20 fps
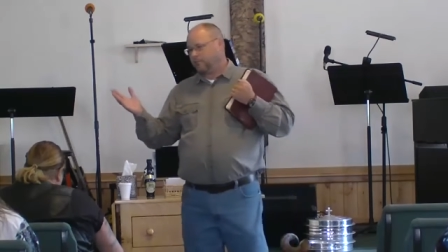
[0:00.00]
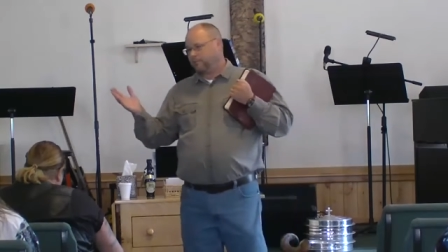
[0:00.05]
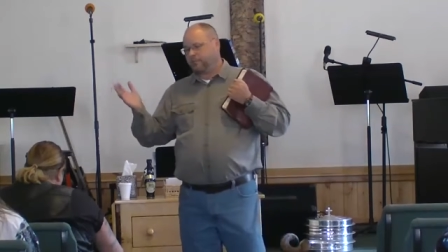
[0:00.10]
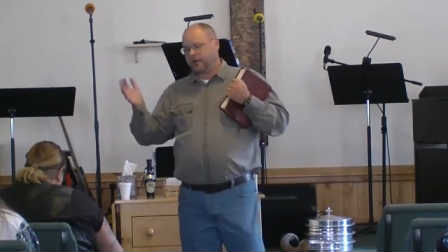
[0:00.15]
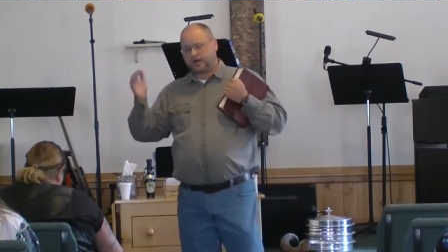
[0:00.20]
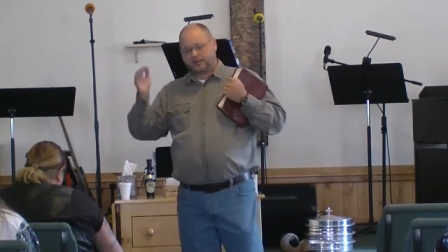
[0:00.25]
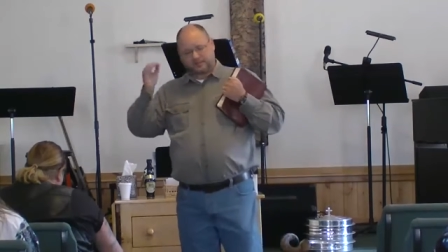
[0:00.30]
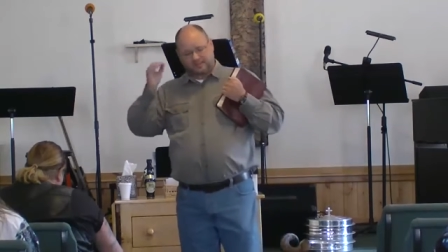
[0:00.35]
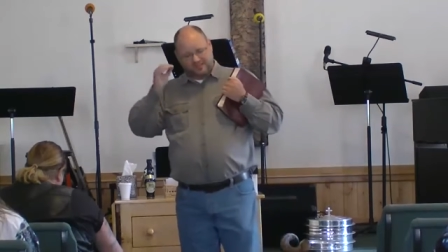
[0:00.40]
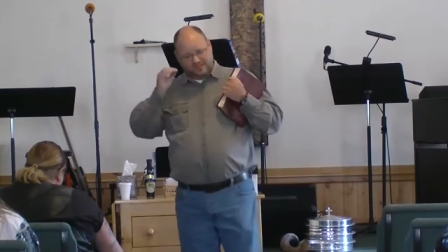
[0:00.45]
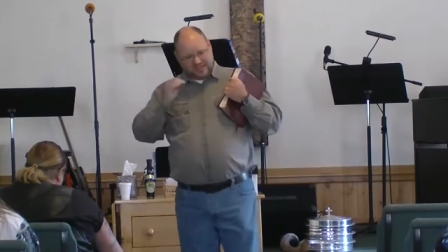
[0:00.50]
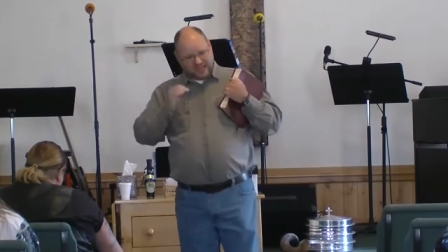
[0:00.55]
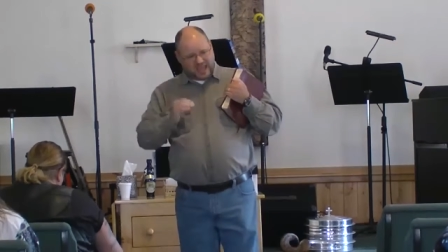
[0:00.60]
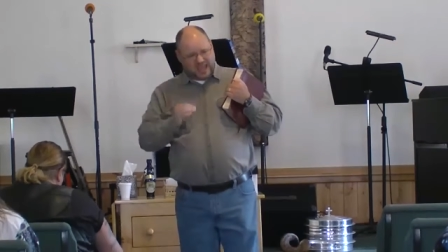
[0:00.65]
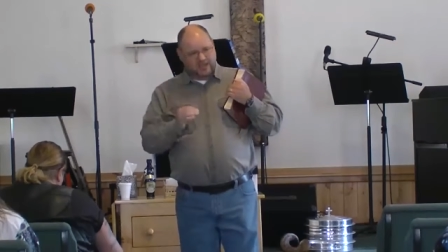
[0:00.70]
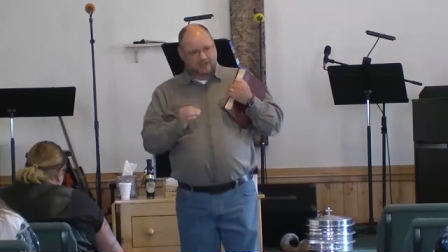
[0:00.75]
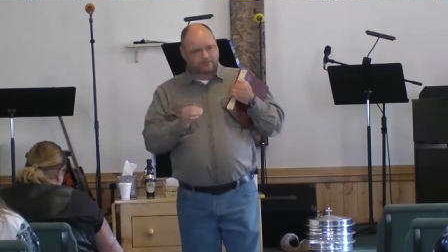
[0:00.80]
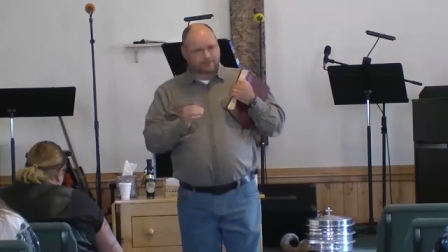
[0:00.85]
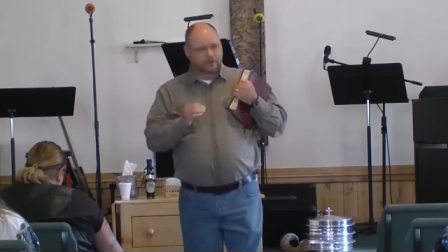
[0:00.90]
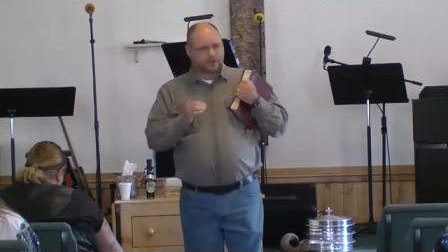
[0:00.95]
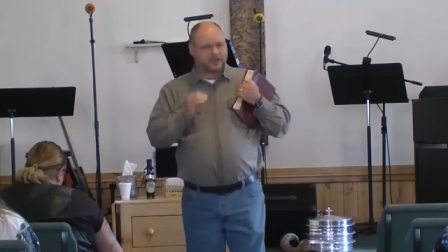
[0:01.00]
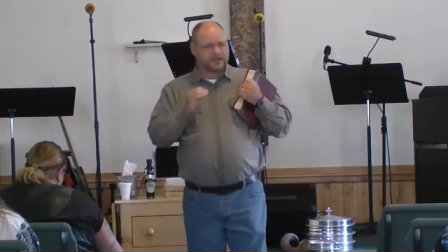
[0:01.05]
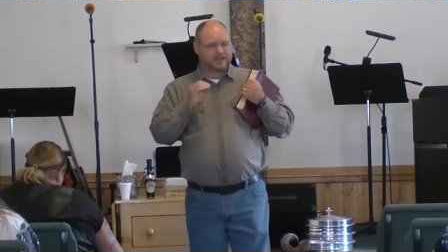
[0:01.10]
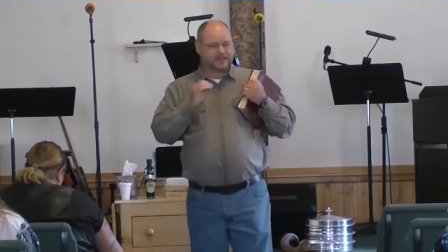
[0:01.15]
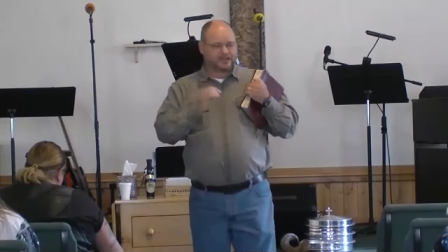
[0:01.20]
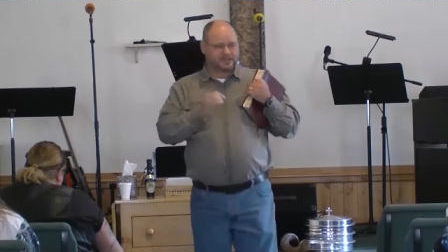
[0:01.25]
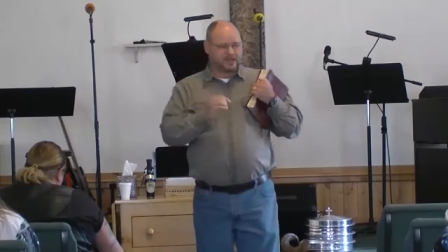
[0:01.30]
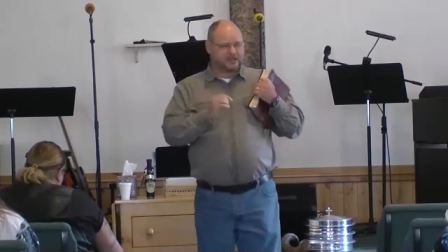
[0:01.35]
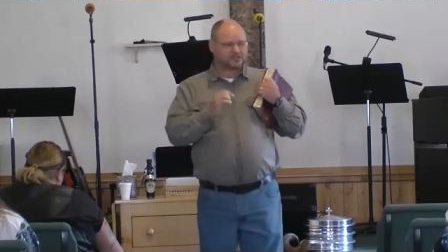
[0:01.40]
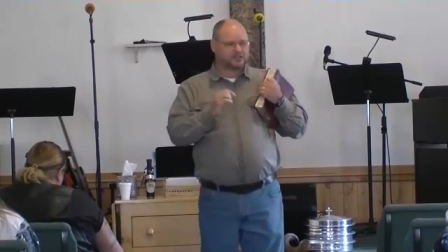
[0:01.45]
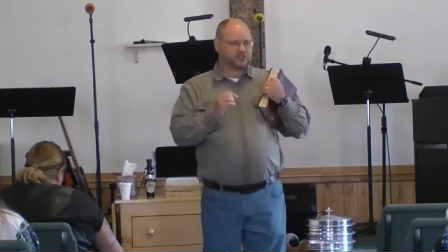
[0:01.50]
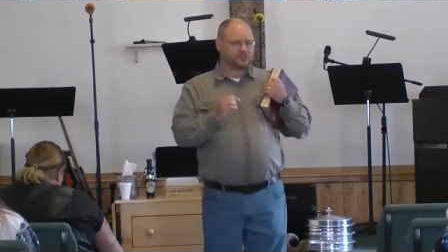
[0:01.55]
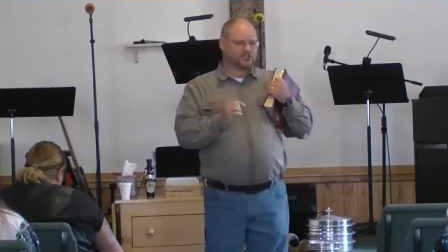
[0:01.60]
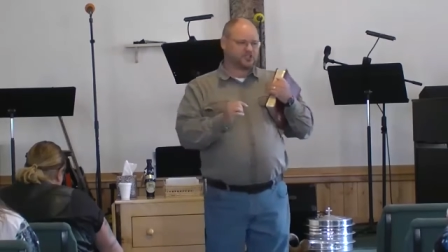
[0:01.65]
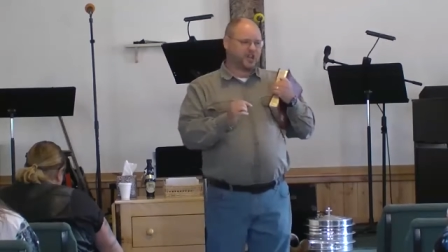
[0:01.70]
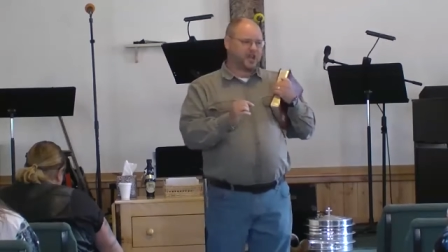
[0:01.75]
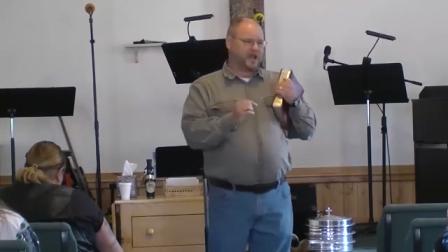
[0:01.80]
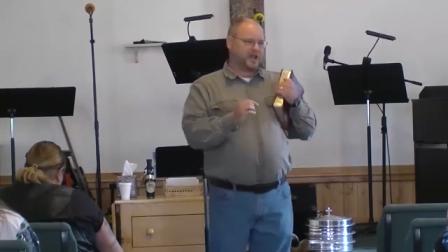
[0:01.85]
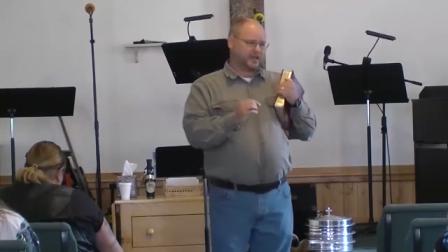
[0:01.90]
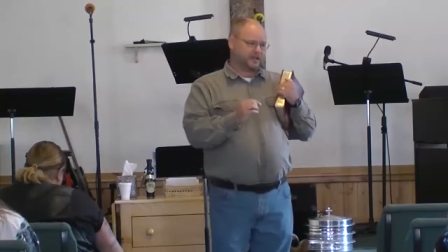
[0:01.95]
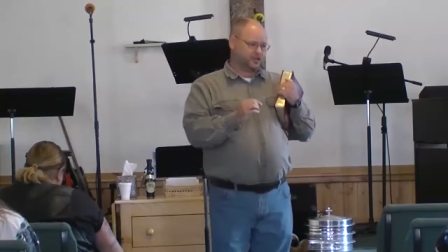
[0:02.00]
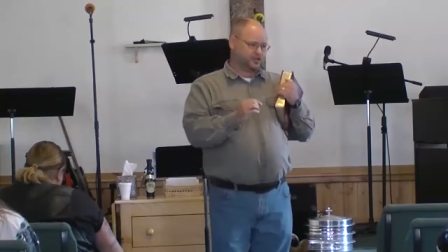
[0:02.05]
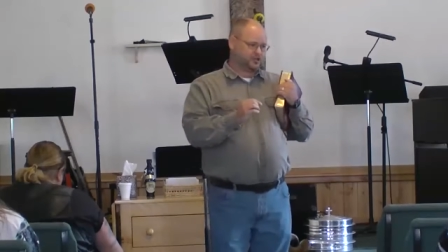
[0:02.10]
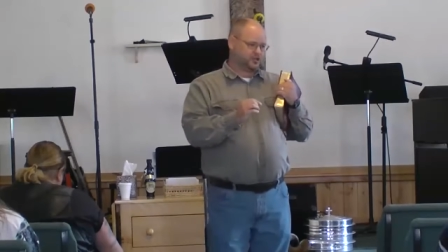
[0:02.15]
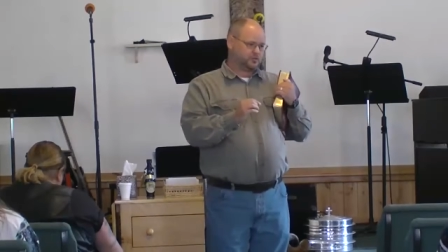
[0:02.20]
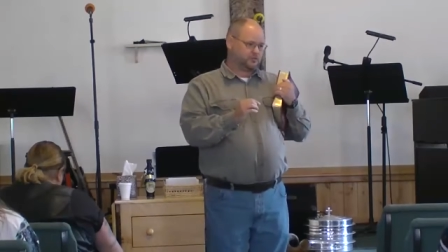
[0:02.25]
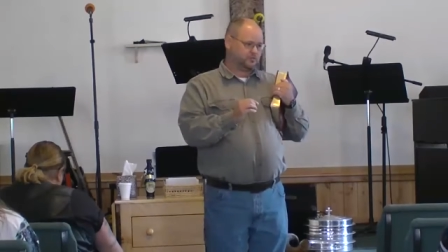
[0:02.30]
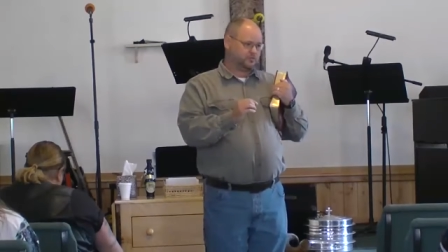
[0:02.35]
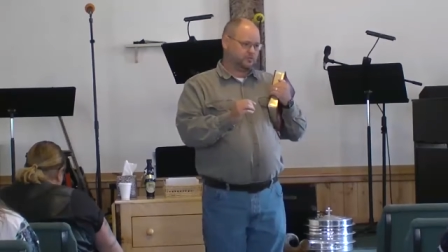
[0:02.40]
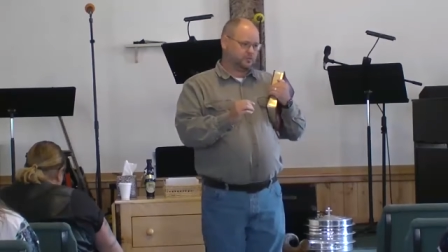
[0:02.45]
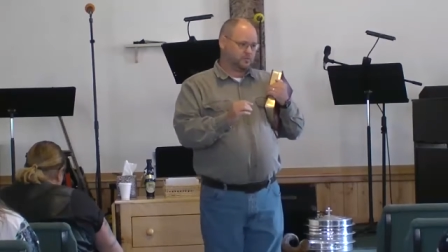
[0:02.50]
But thankfully, he doesn't change.